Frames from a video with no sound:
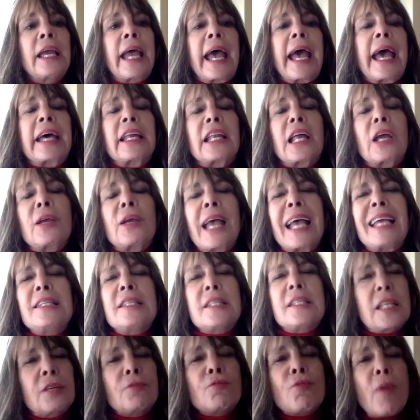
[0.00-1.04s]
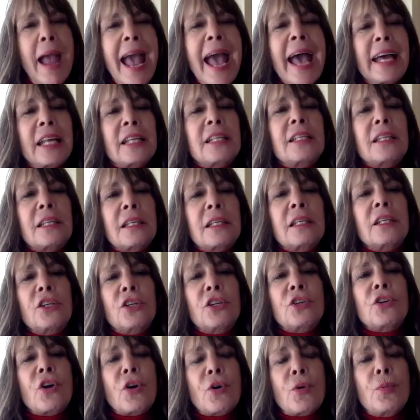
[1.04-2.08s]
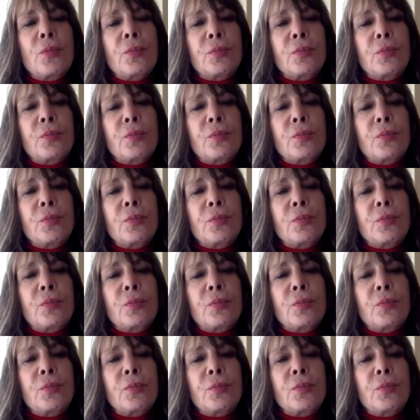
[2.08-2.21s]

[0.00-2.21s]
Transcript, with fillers: And I, I said, Rad, you know,